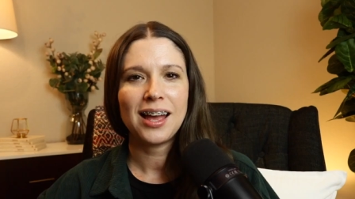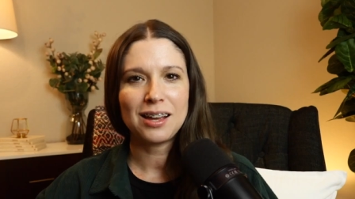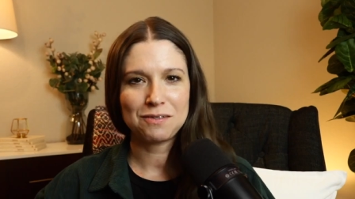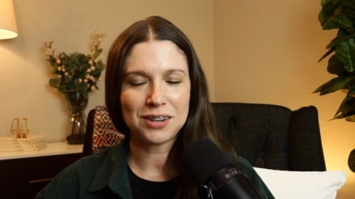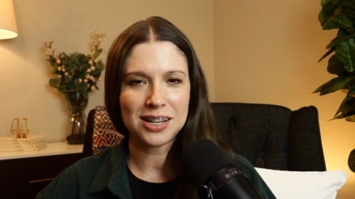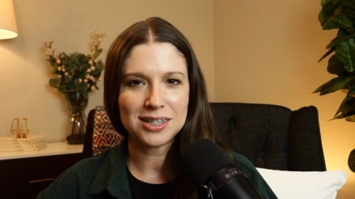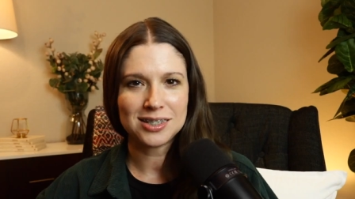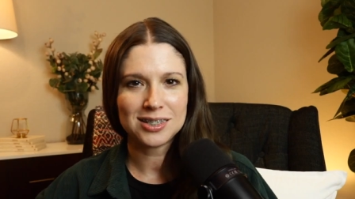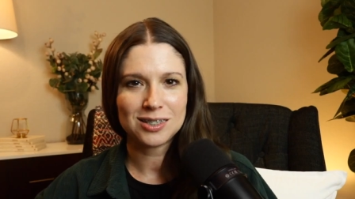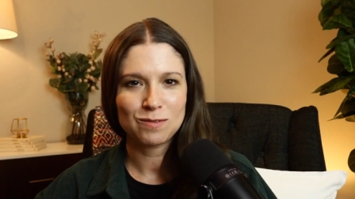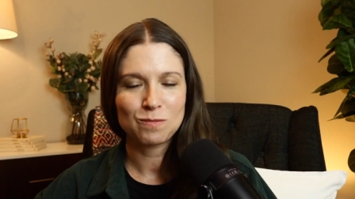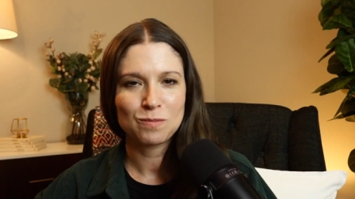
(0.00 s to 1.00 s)
Hey, friends.
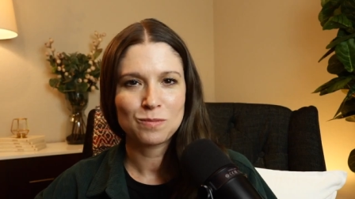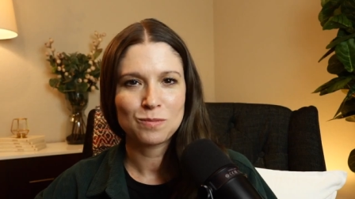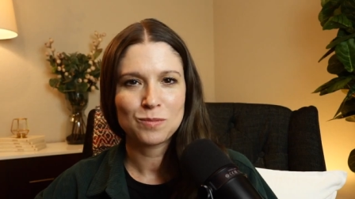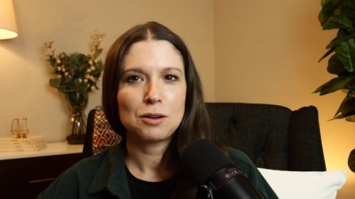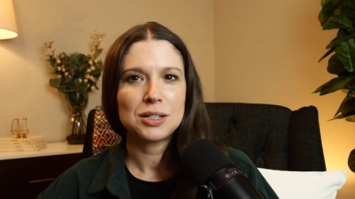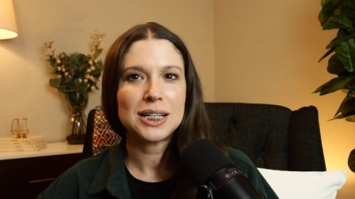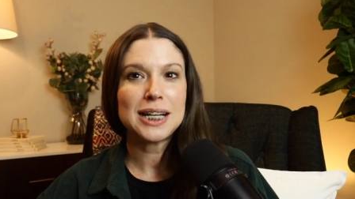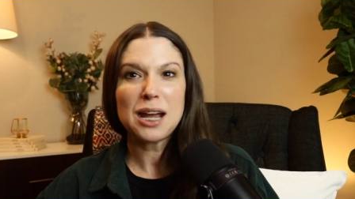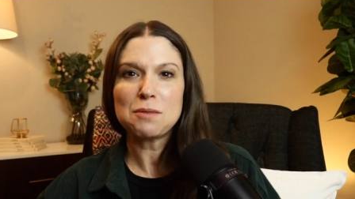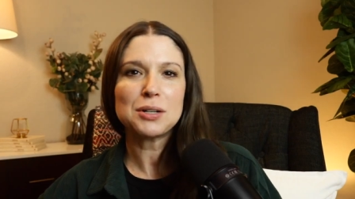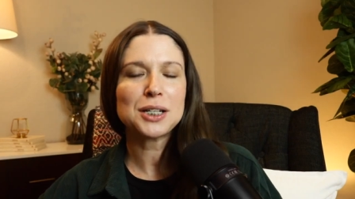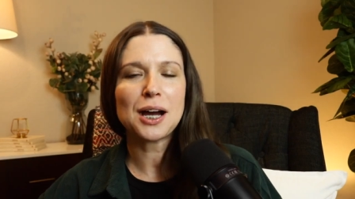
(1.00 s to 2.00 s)
Today
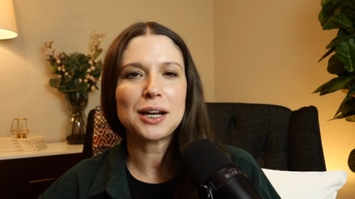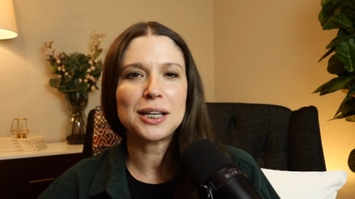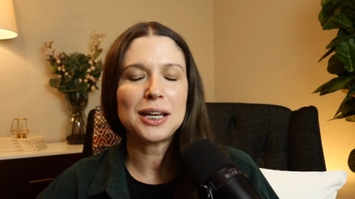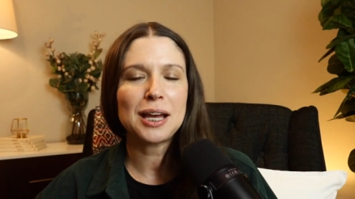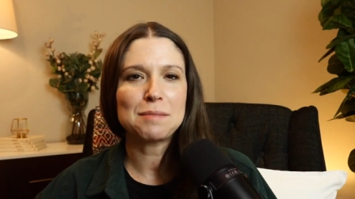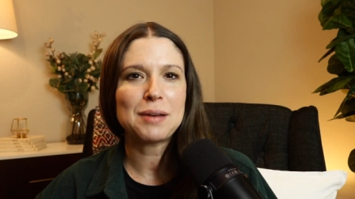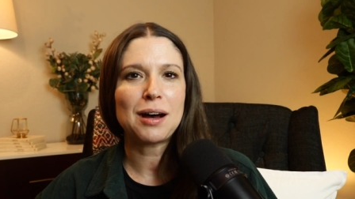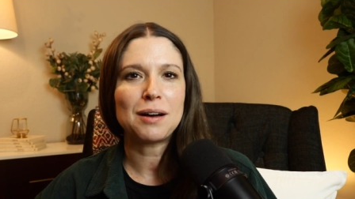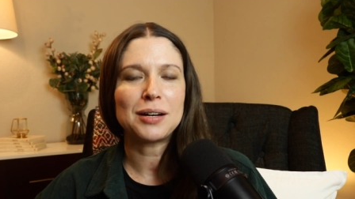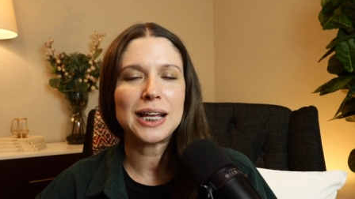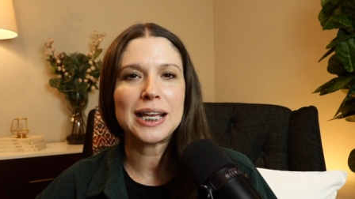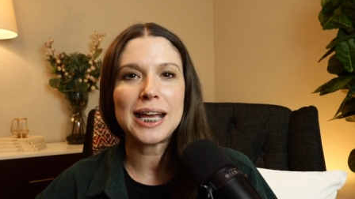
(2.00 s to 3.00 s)
we're talking
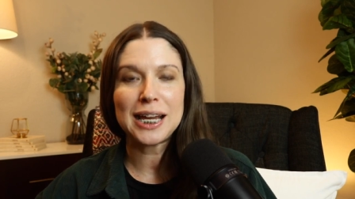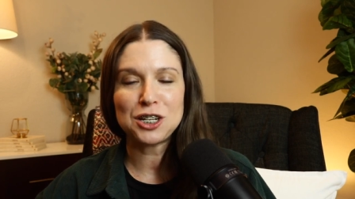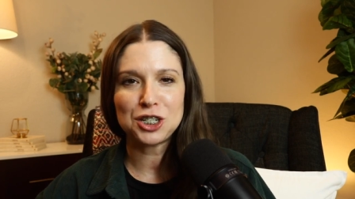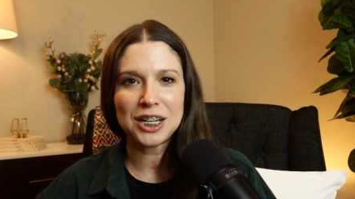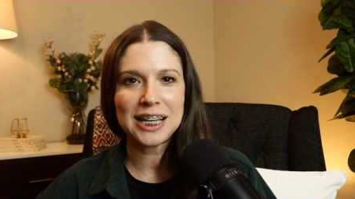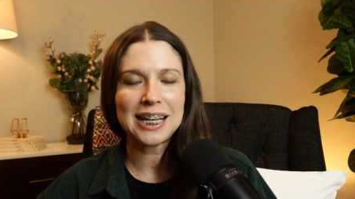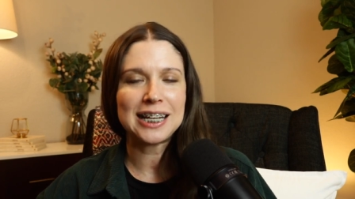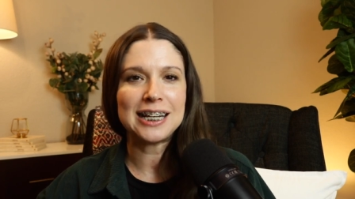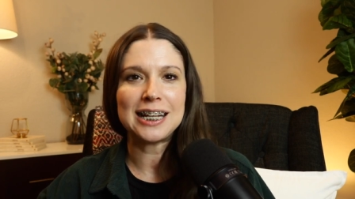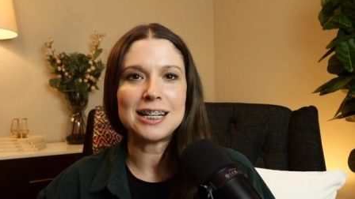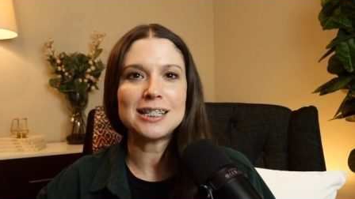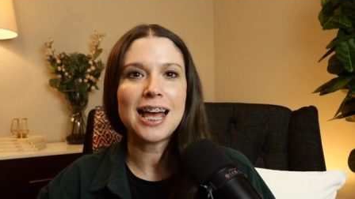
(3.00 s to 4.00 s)
about engaging in an
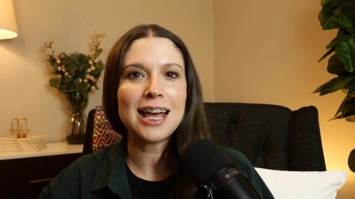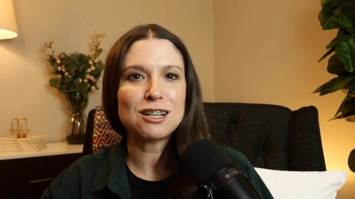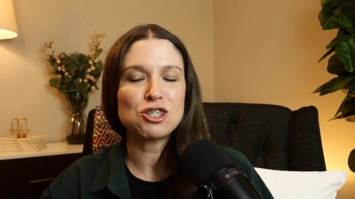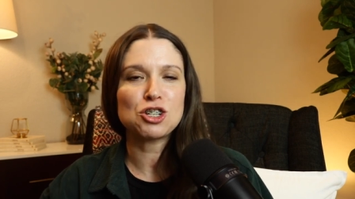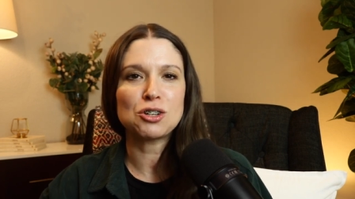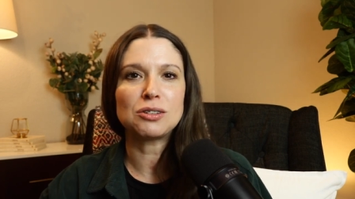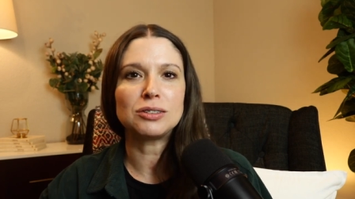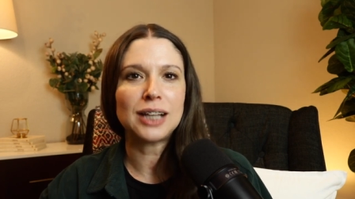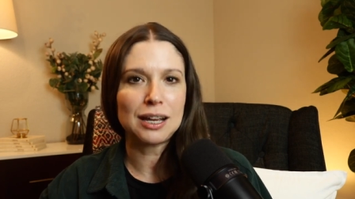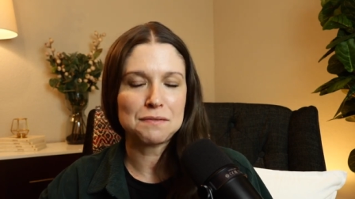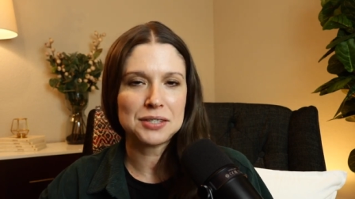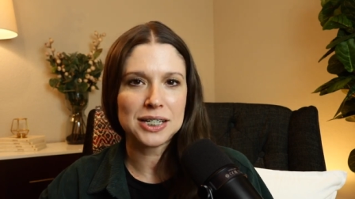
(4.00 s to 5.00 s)
intentional
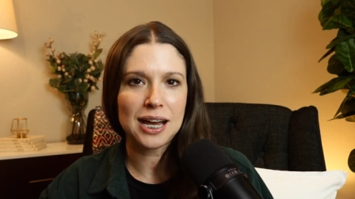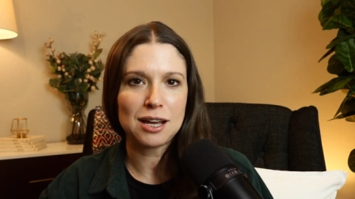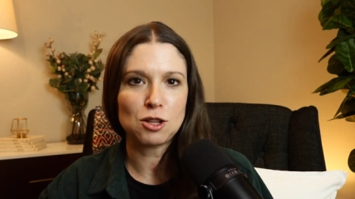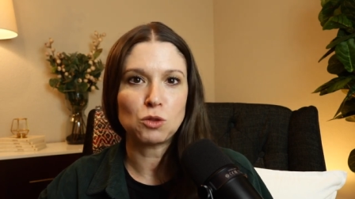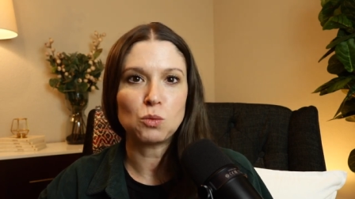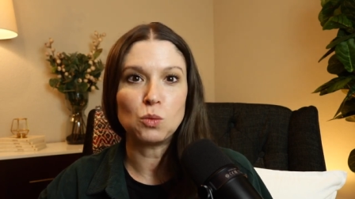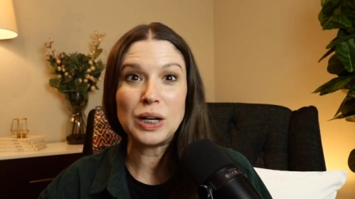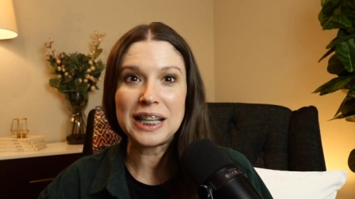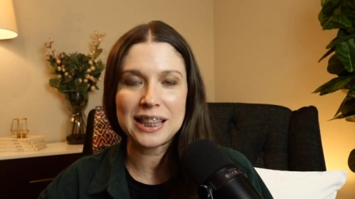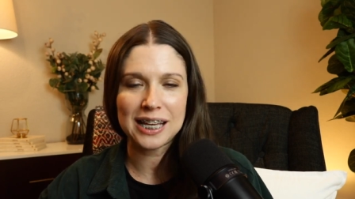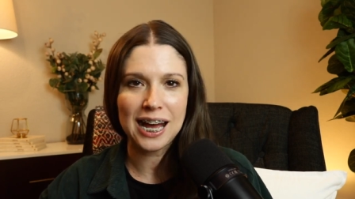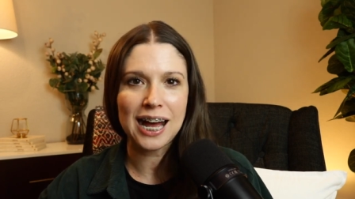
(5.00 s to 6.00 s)
lifestyle
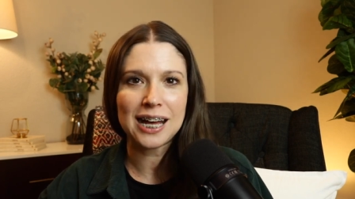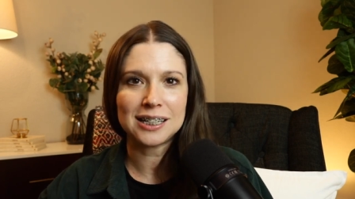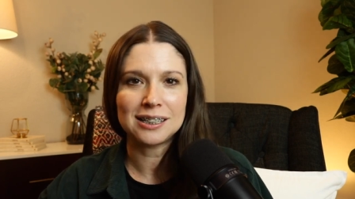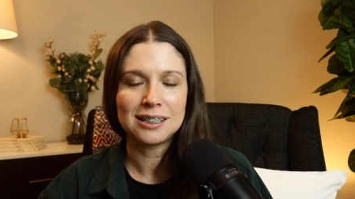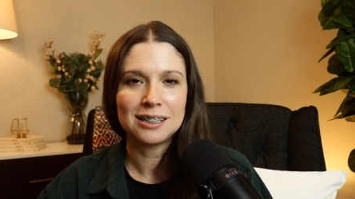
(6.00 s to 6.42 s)
with God,